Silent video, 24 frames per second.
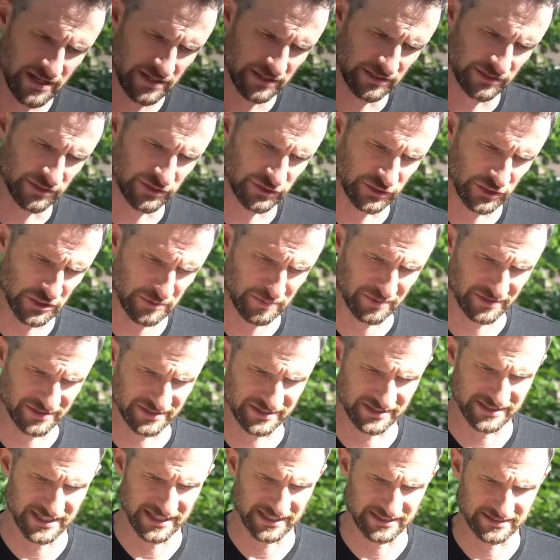Super
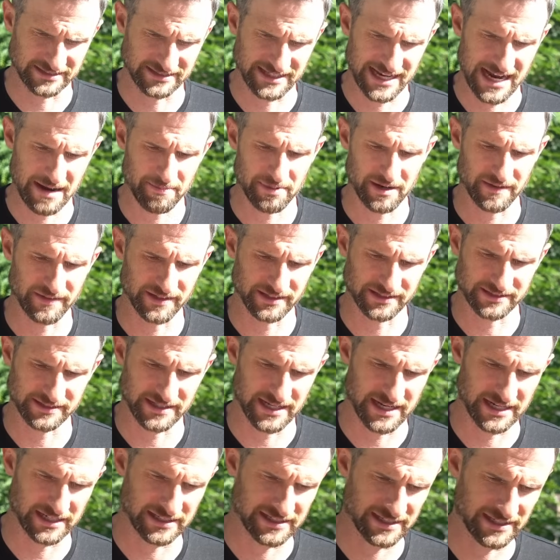sick stamp on this
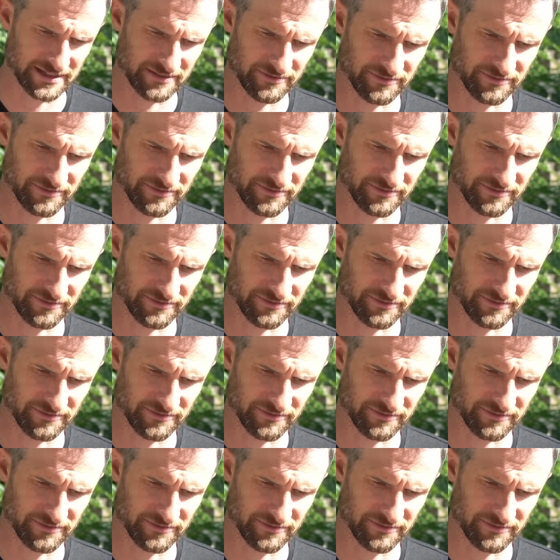thing, like